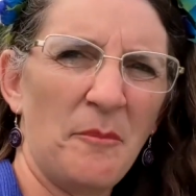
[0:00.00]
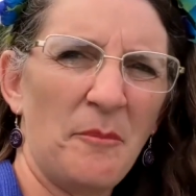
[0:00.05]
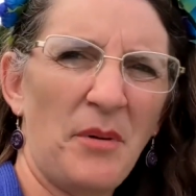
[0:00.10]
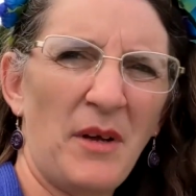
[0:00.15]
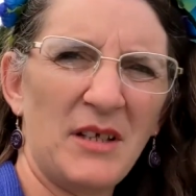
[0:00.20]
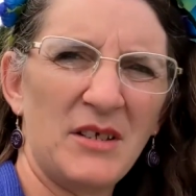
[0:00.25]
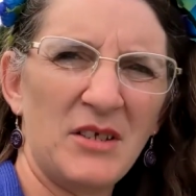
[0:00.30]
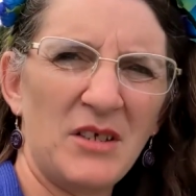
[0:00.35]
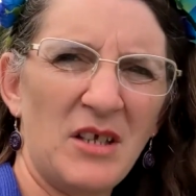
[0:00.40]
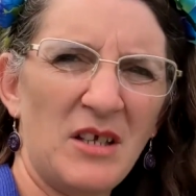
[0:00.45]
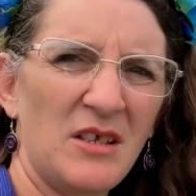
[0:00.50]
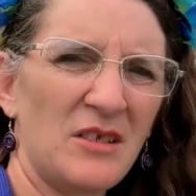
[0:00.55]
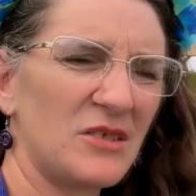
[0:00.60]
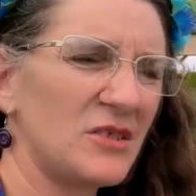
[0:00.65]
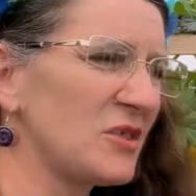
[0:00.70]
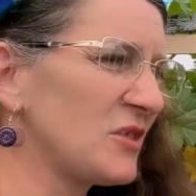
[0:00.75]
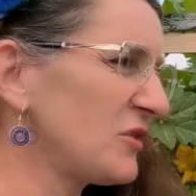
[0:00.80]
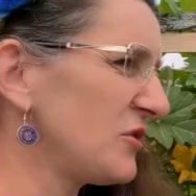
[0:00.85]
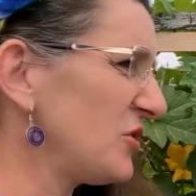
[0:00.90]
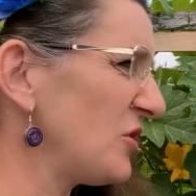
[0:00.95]
butternut's
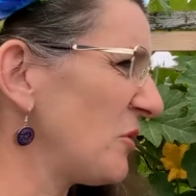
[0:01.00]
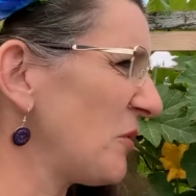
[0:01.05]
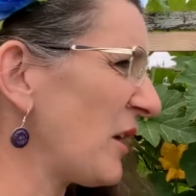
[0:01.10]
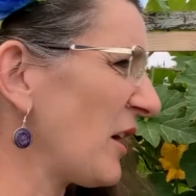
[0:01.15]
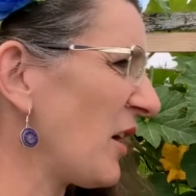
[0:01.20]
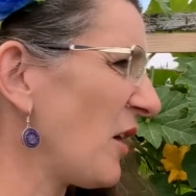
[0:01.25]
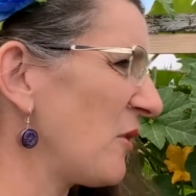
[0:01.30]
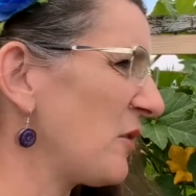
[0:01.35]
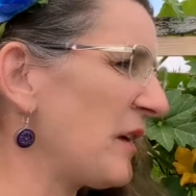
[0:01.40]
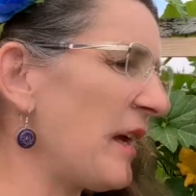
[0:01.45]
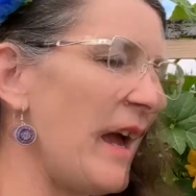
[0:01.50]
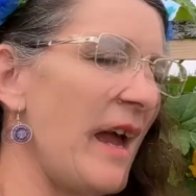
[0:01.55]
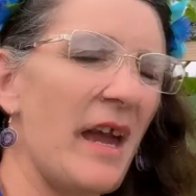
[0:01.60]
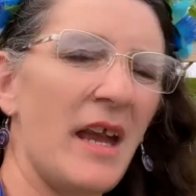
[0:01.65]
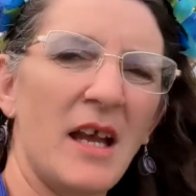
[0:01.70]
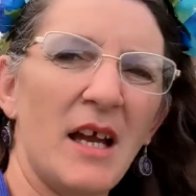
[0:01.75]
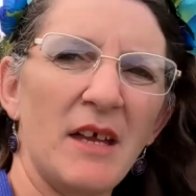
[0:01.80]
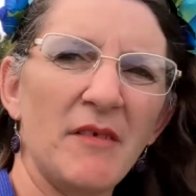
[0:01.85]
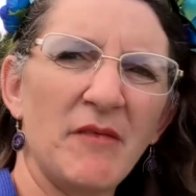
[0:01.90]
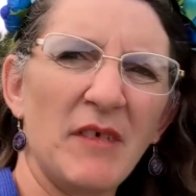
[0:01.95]
doing
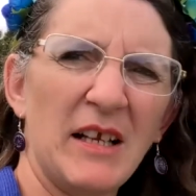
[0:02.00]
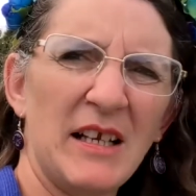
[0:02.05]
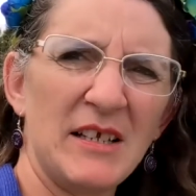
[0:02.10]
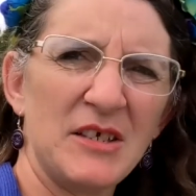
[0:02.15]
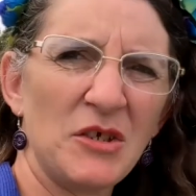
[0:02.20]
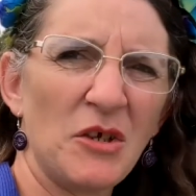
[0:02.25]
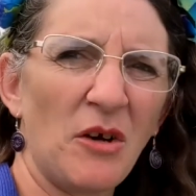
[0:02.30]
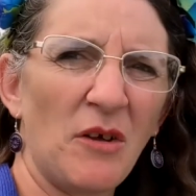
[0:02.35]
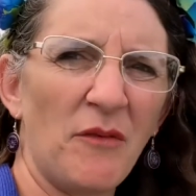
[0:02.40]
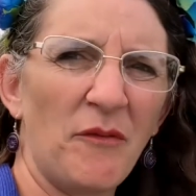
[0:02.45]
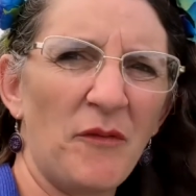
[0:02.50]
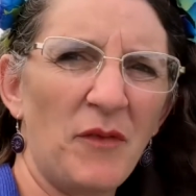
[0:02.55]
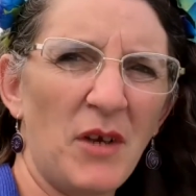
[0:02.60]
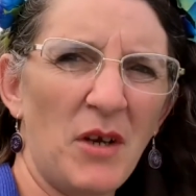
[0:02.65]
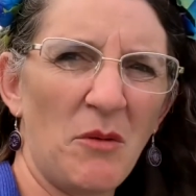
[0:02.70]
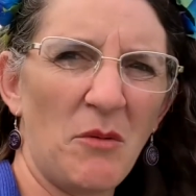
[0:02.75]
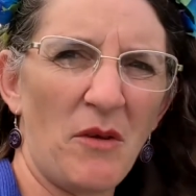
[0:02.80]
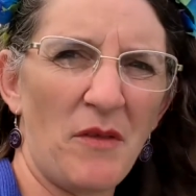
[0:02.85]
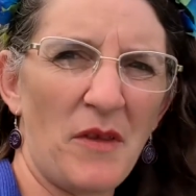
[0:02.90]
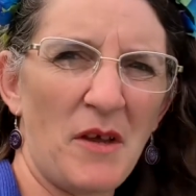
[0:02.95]
okay. I've at least got a
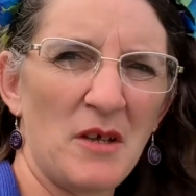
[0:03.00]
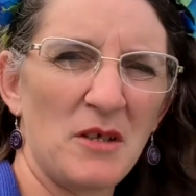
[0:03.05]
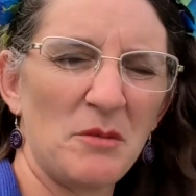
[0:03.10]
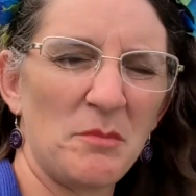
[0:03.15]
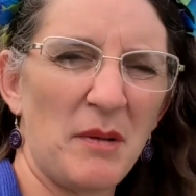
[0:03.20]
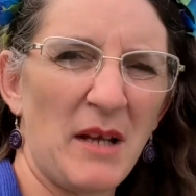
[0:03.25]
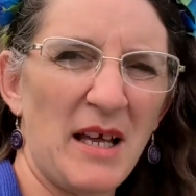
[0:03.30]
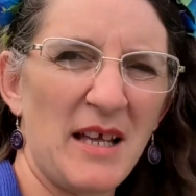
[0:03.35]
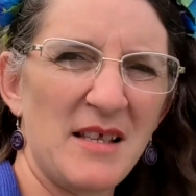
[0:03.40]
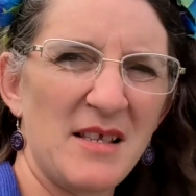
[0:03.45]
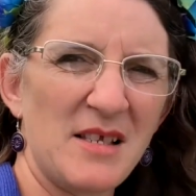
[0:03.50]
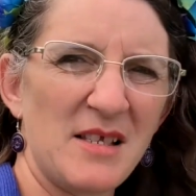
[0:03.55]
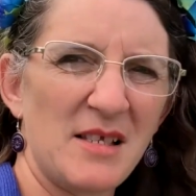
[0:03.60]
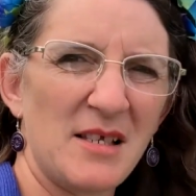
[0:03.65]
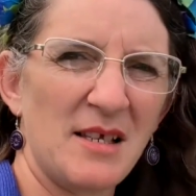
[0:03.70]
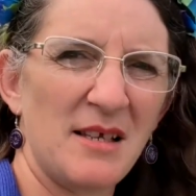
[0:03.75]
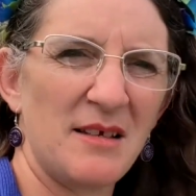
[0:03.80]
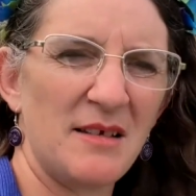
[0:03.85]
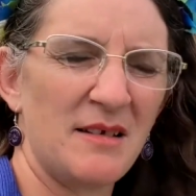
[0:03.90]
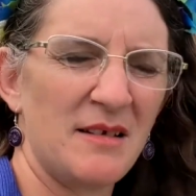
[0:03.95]
few on those plants,
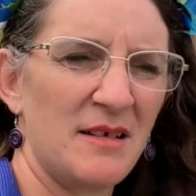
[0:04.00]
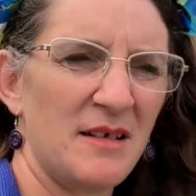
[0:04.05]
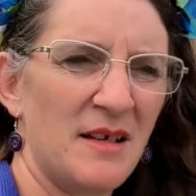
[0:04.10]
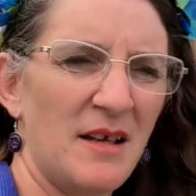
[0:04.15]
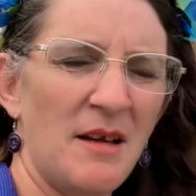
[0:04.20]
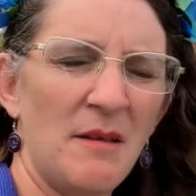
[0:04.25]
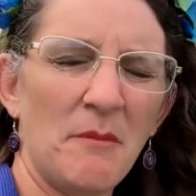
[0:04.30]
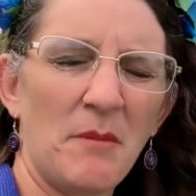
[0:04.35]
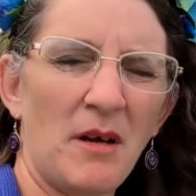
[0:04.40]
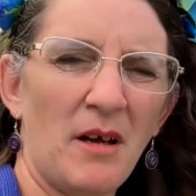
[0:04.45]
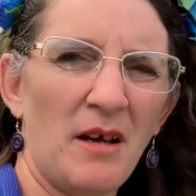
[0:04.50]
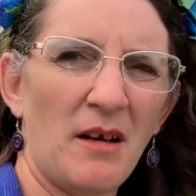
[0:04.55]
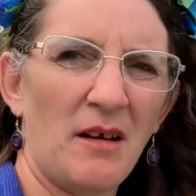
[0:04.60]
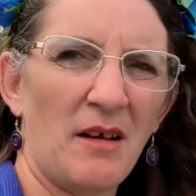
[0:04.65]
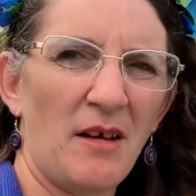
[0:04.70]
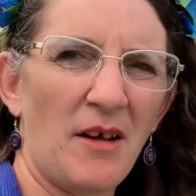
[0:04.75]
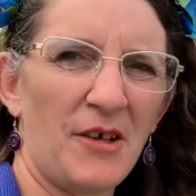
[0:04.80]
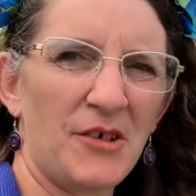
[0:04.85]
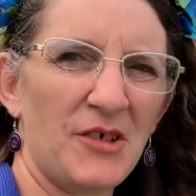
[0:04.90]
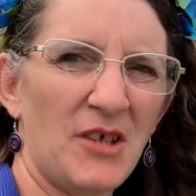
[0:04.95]
but
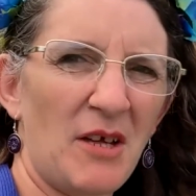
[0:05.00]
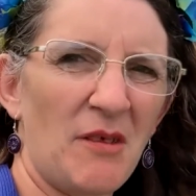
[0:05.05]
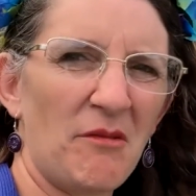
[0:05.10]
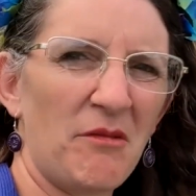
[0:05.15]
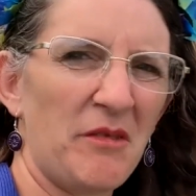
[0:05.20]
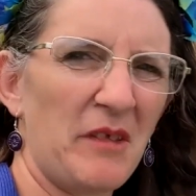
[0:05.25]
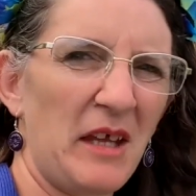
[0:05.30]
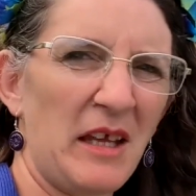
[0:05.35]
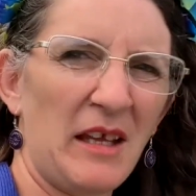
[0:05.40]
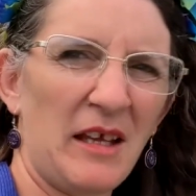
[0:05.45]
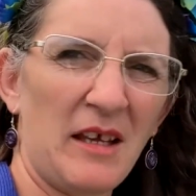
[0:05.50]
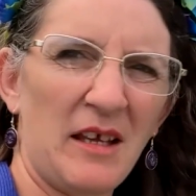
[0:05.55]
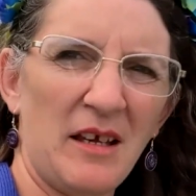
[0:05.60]
I don't think